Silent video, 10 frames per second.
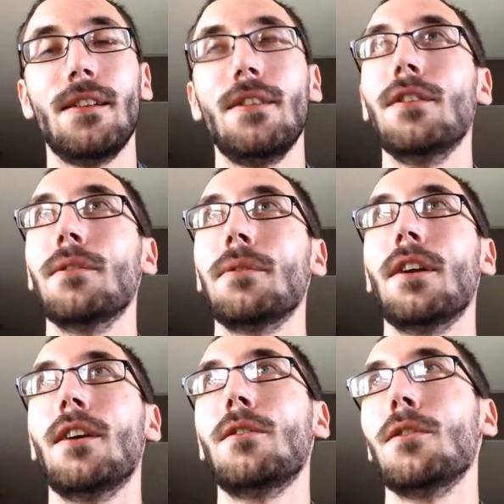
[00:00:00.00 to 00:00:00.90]

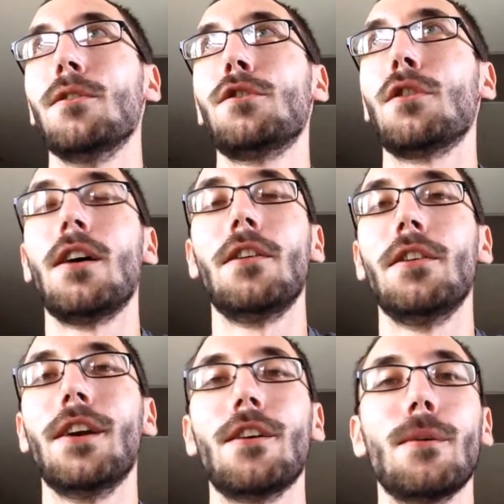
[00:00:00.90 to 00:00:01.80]
Or
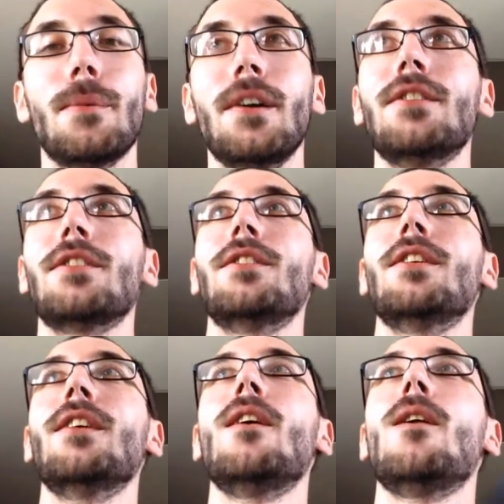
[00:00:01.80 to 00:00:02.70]
trial and error,
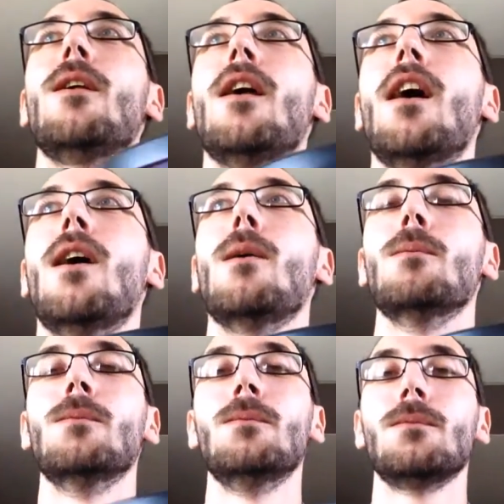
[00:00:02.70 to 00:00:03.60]
basically.
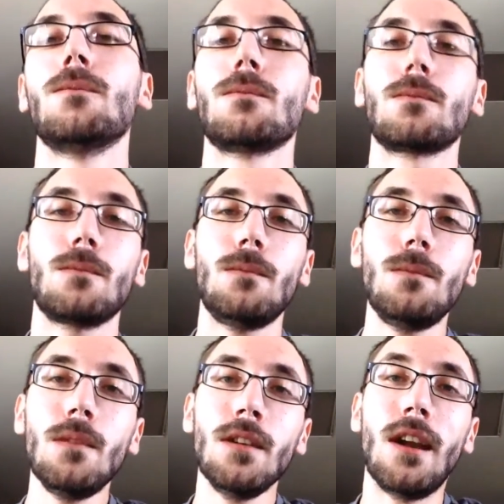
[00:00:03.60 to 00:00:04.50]
Now,
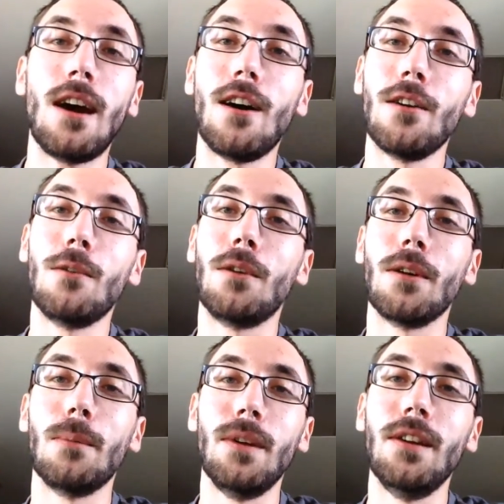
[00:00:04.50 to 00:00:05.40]
I don't
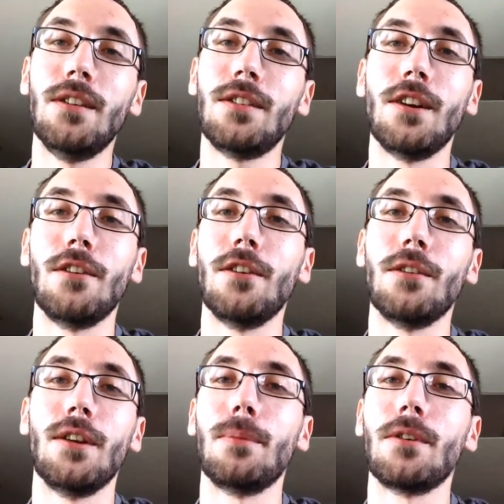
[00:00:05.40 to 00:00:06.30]
want to be
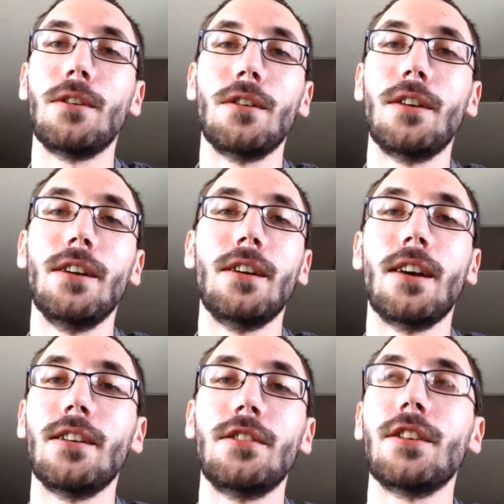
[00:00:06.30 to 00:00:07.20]
stereotypical or any
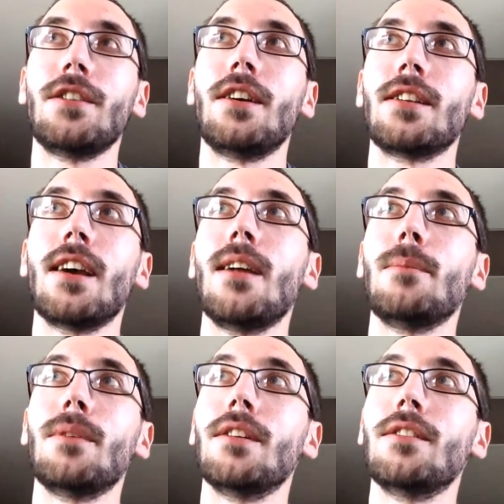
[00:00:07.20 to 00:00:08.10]
kind of shit like
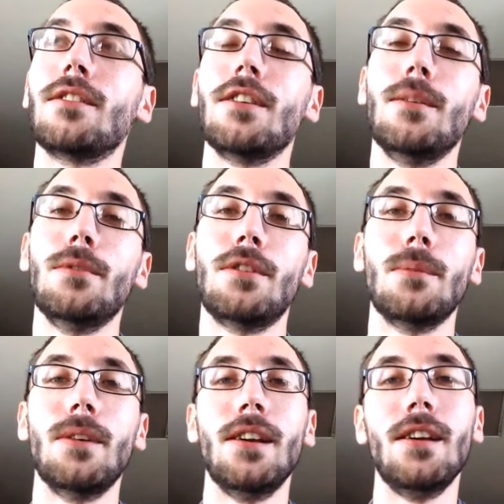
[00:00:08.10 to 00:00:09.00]
that, but it seems to
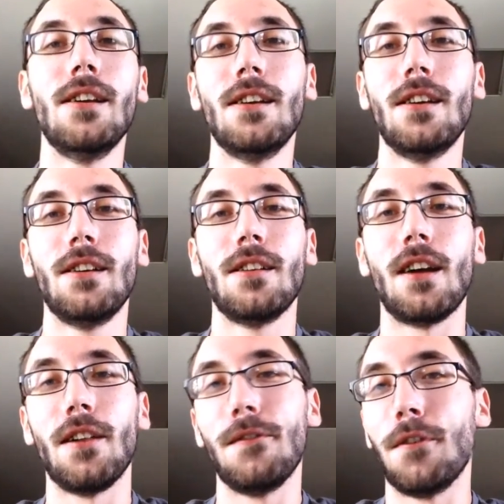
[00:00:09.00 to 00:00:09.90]
me
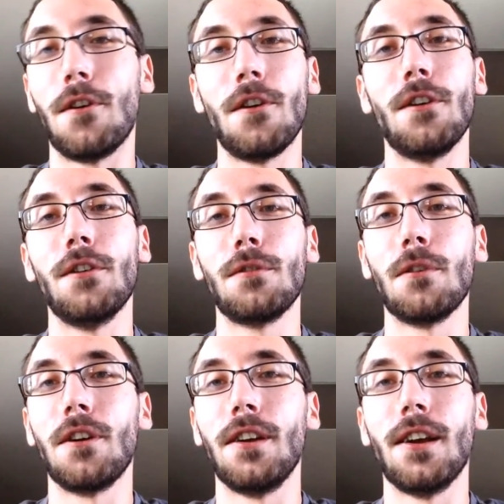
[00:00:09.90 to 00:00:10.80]
that foreigners
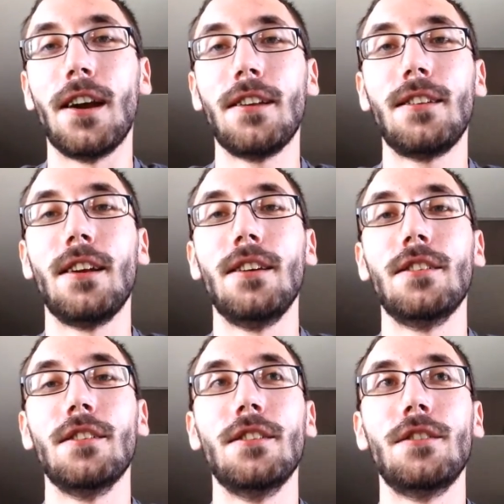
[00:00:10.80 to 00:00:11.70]
running gas
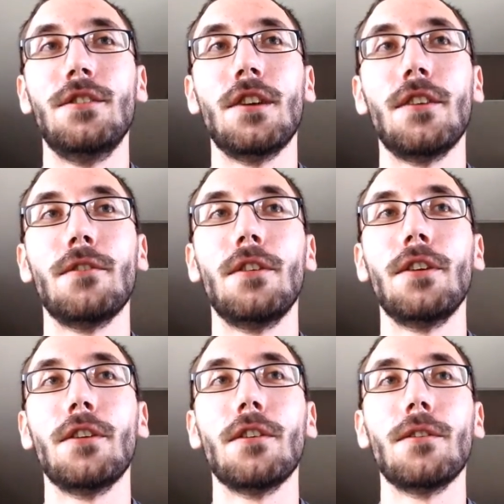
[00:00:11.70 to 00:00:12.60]
stations
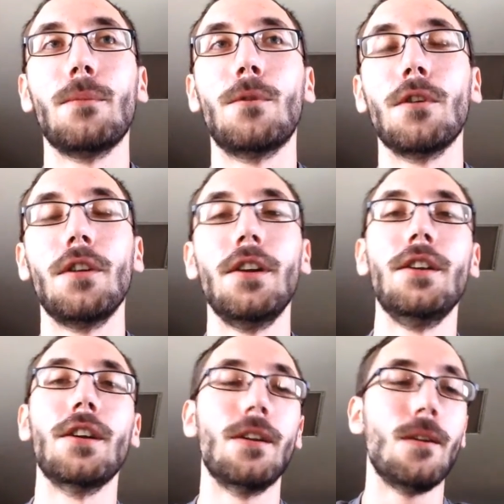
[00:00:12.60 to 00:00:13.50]
generally are more
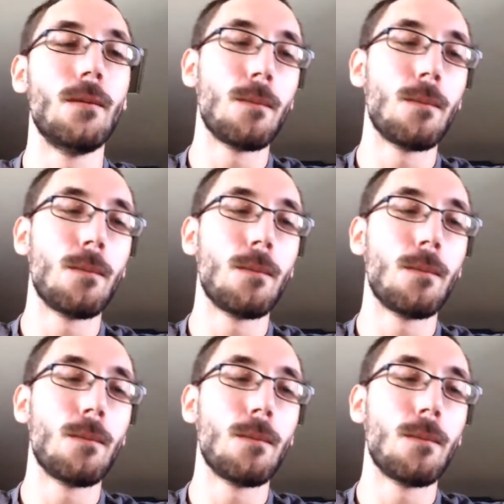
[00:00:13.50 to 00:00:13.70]
lenient.